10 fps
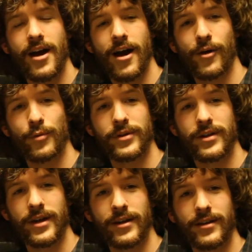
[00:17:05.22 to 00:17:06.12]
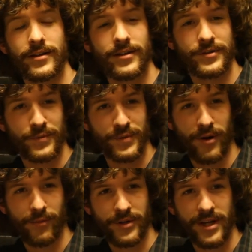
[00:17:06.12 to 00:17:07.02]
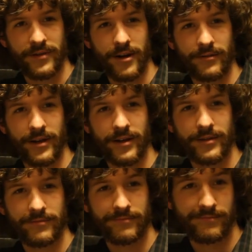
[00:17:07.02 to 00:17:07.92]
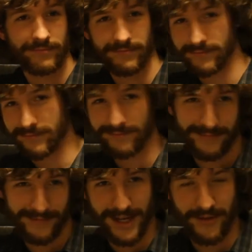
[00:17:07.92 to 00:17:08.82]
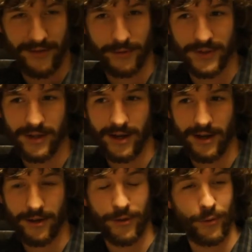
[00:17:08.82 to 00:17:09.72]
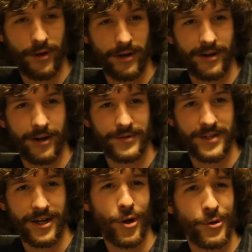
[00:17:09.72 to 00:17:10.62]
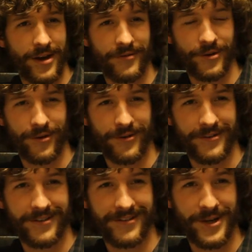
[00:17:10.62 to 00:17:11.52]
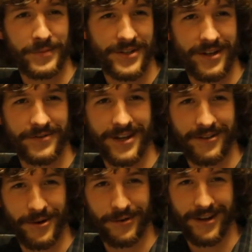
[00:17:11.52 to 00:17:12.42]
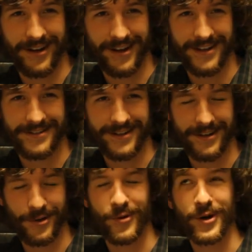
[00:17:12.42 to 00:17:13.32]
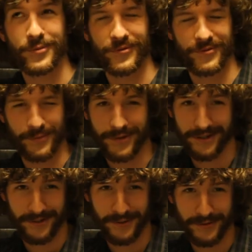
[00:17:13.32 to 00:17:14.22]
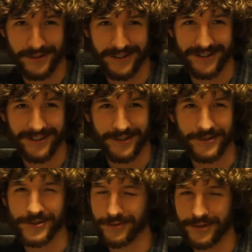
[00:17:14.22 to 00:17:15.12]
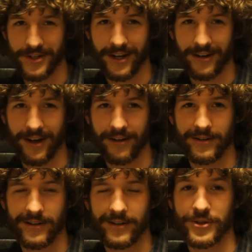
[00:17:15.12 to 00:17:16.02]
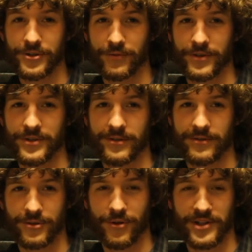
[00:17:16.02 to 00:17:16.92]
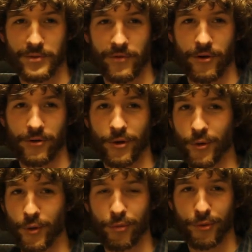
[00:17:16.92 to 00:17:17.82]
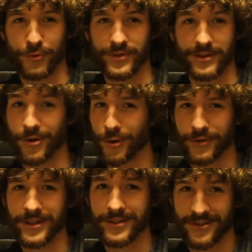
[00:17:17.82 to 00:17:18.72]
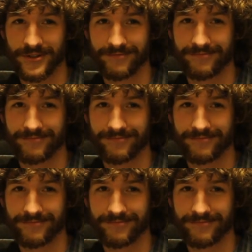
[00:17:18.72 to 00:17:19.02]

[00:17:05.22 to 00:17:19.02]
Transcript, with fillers: I would be like, it's from Spartanburg, South Carolina. And then they would say, the what? And I would say, oh, you haven't heard. The upstate of South Carolina has an incredible filmmaking community. You should really check it out. You should visit and try some of our local brews and local eats.